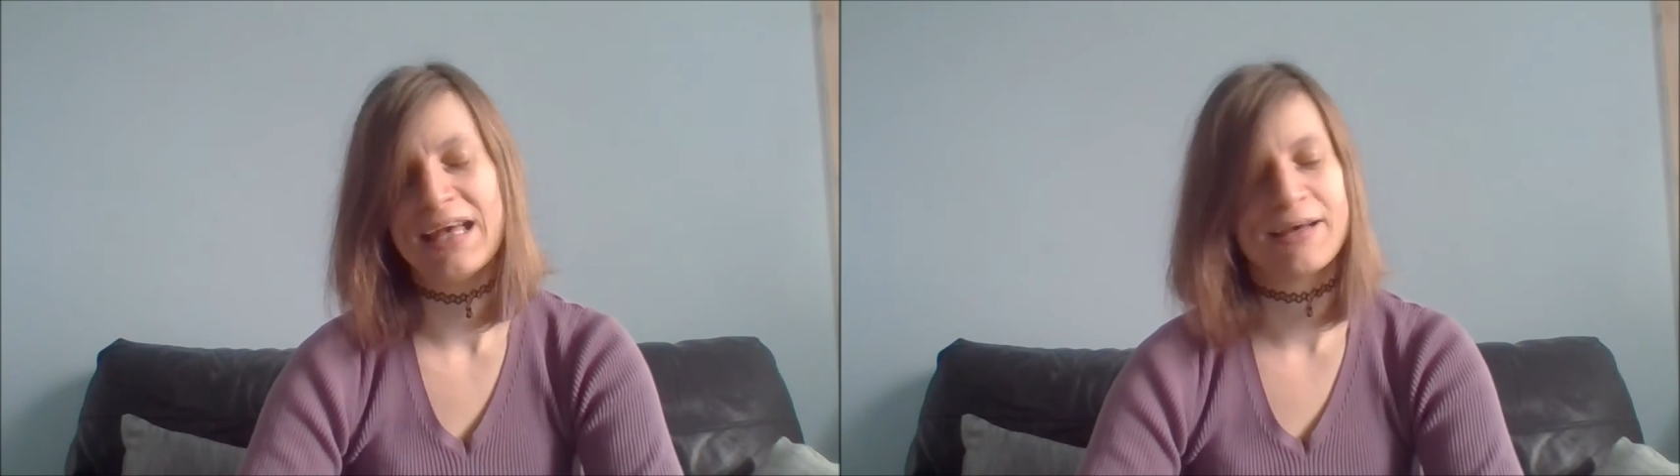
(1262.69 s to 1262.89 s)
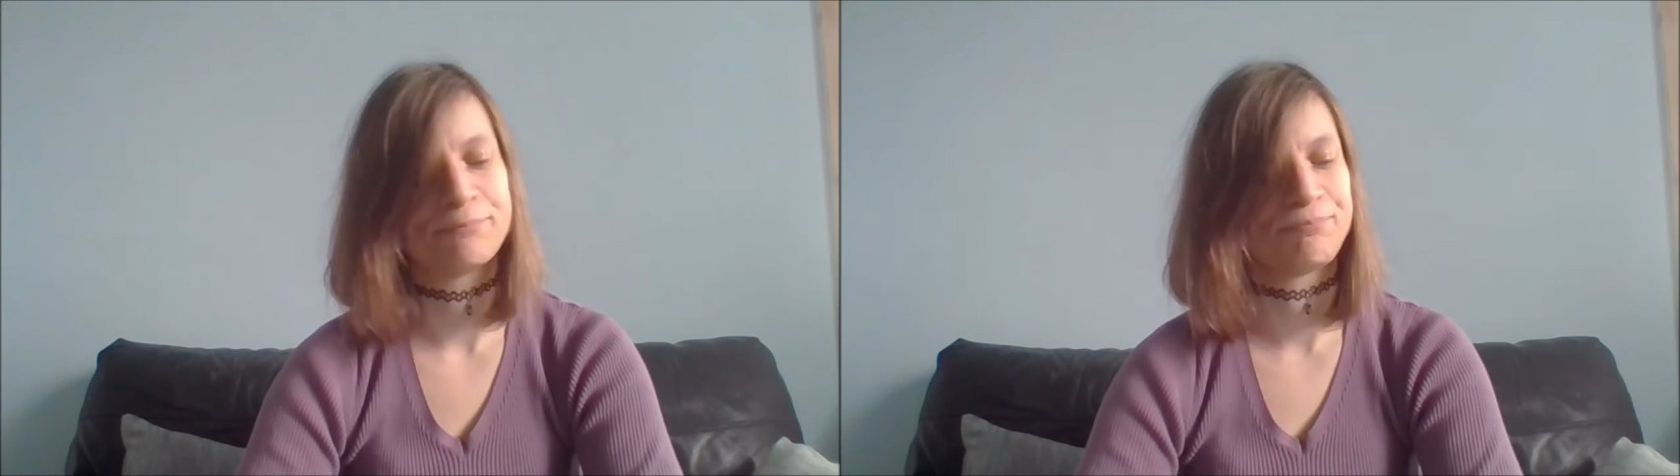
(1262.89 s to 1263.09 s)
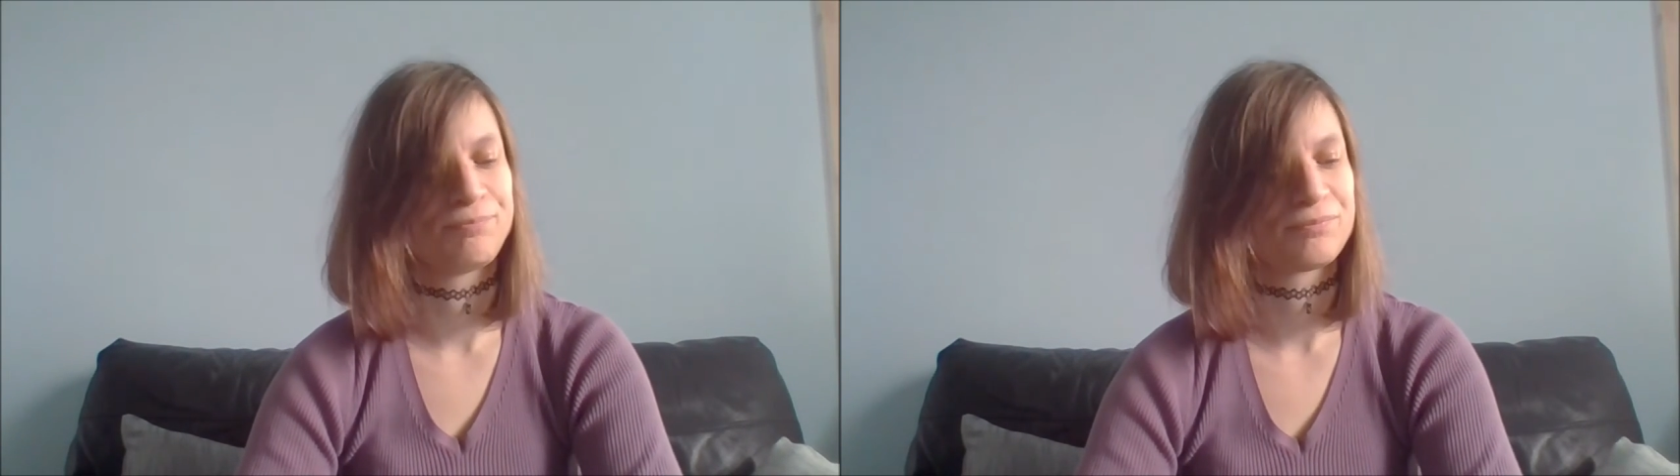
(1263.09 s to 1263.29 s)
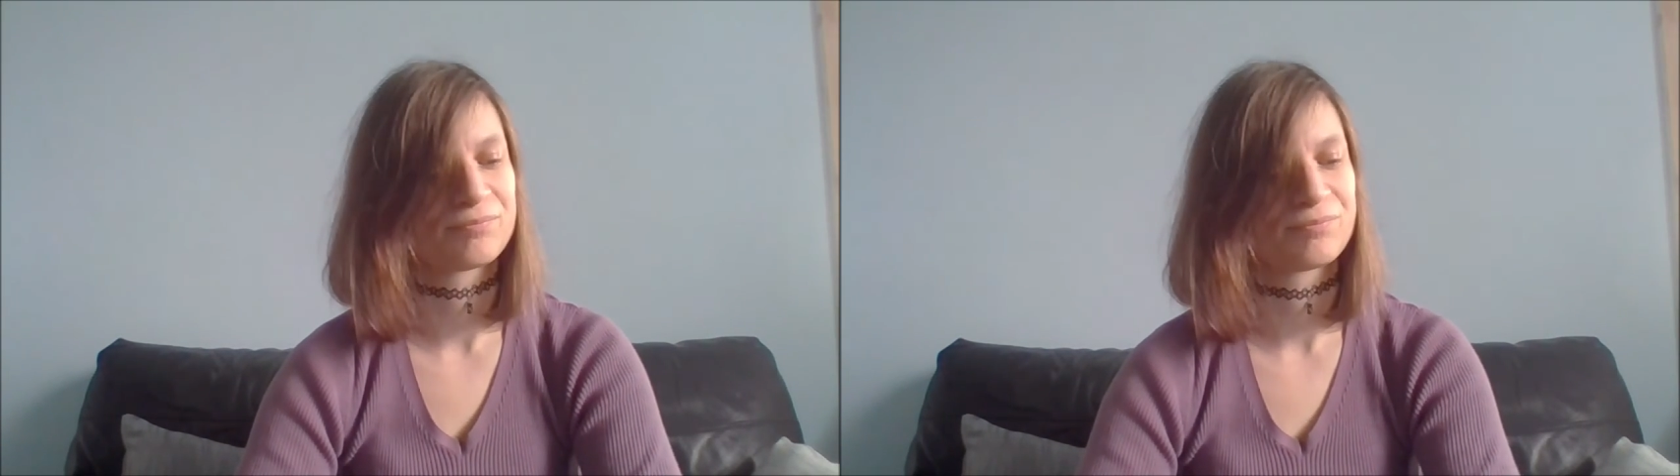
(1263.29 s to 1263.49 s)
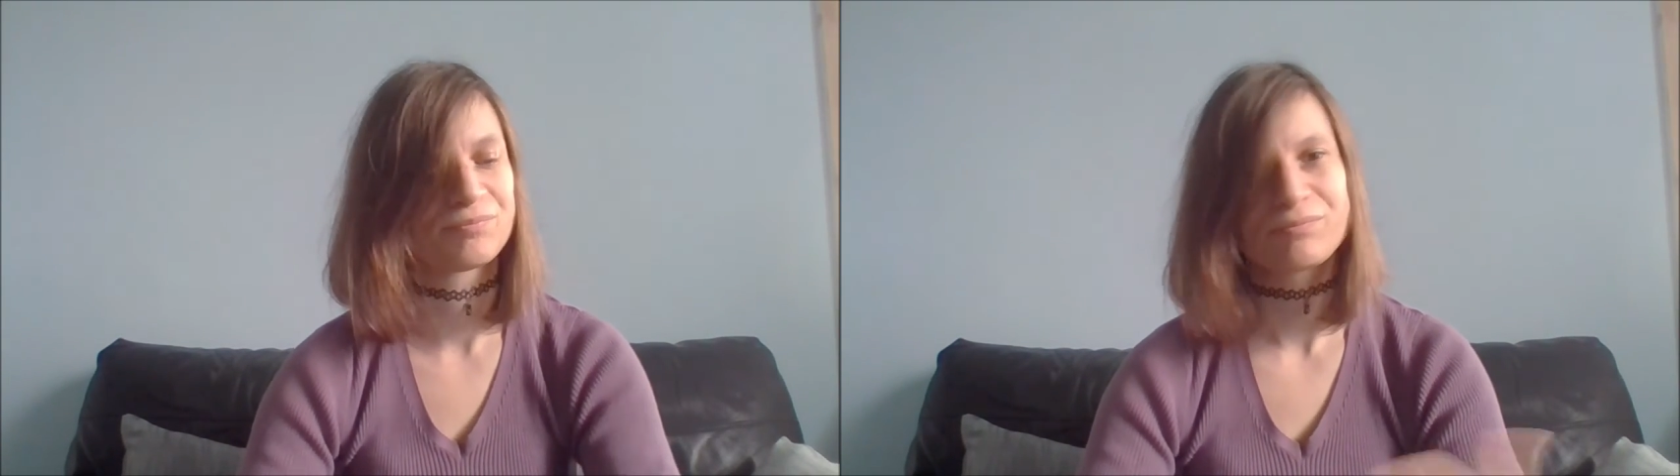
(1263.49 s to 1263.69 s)
um,
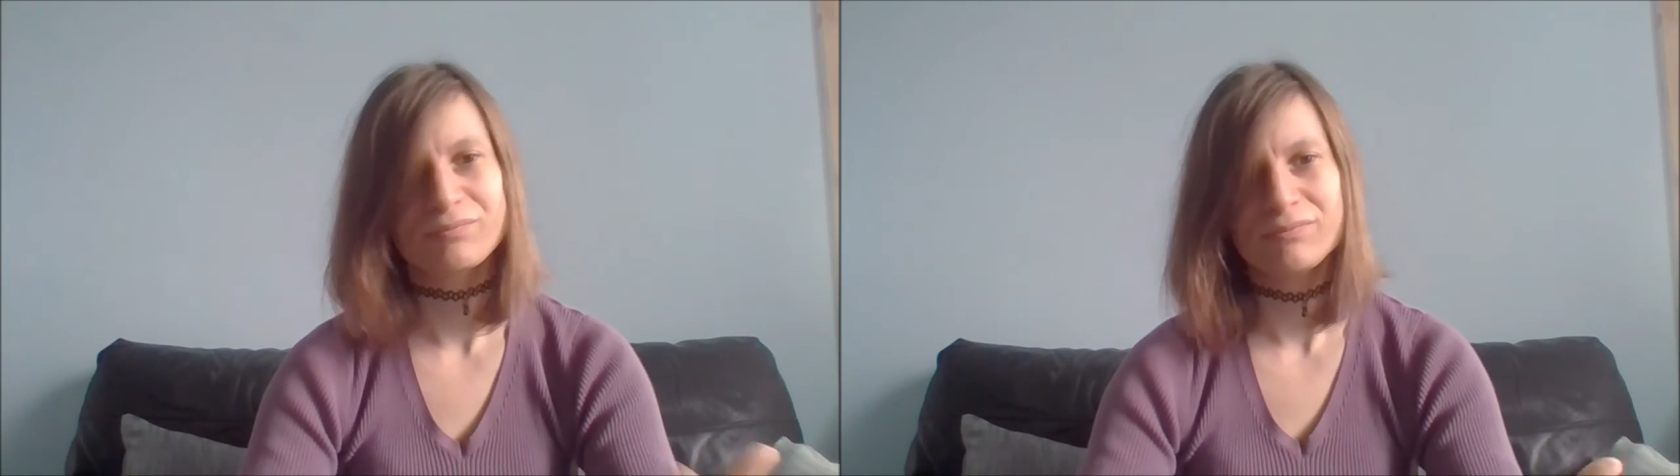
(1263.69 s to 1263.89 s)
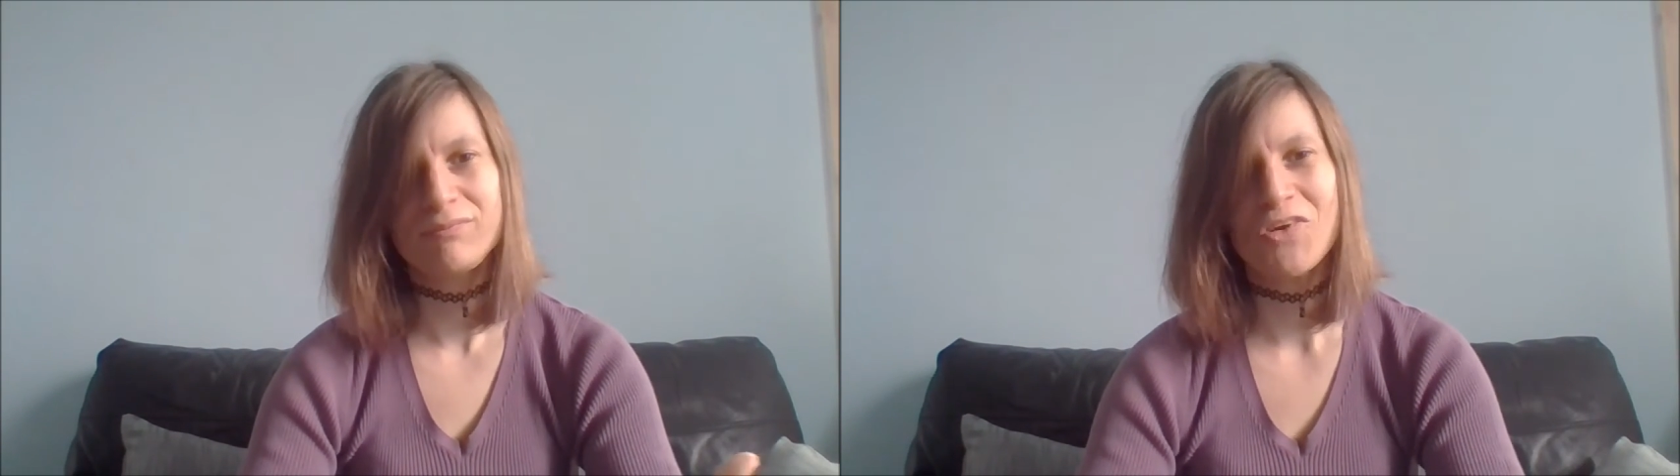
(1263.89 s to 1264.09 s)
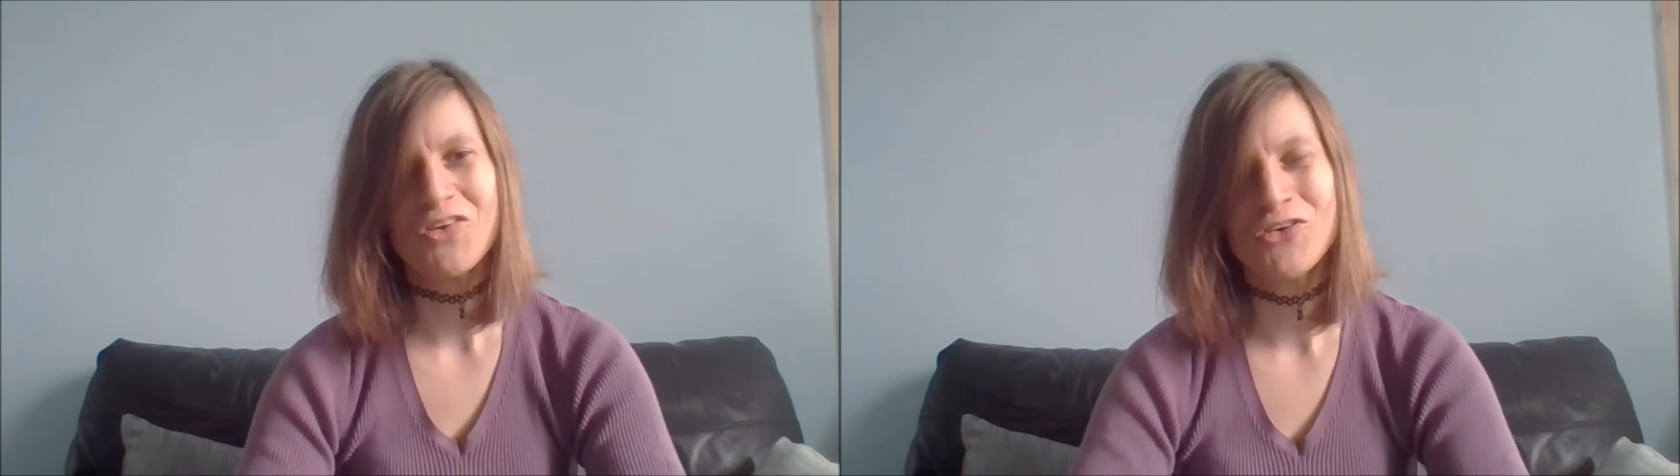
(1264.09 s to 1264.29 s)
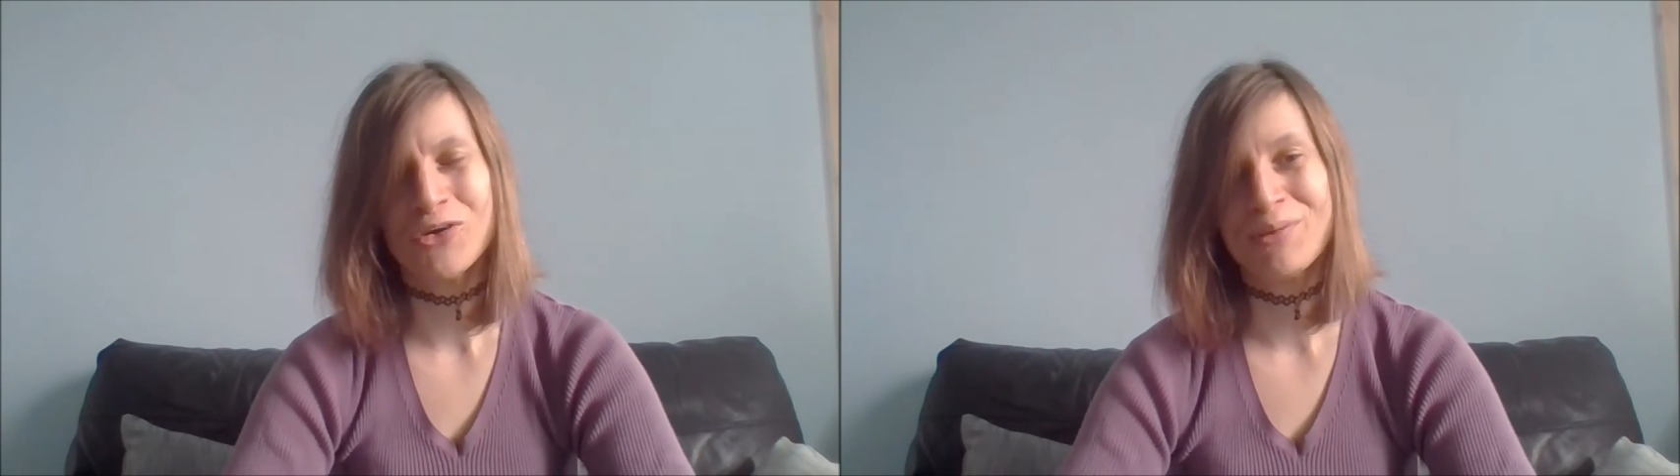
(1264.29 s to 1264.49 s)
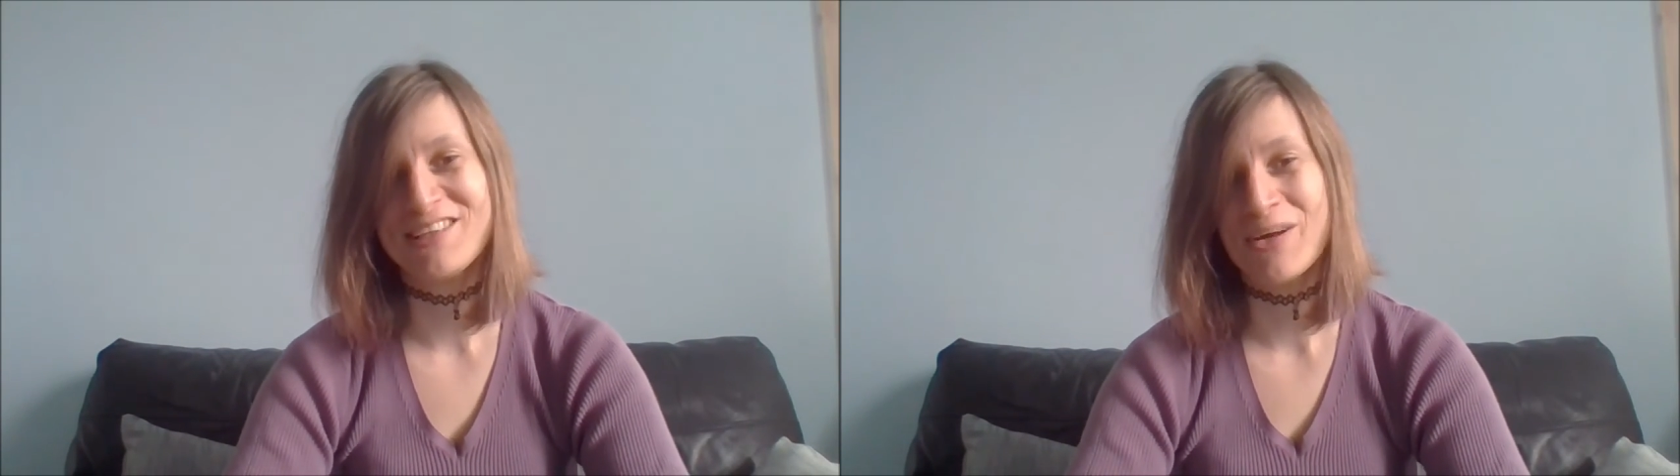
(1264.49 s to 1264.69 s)
dropping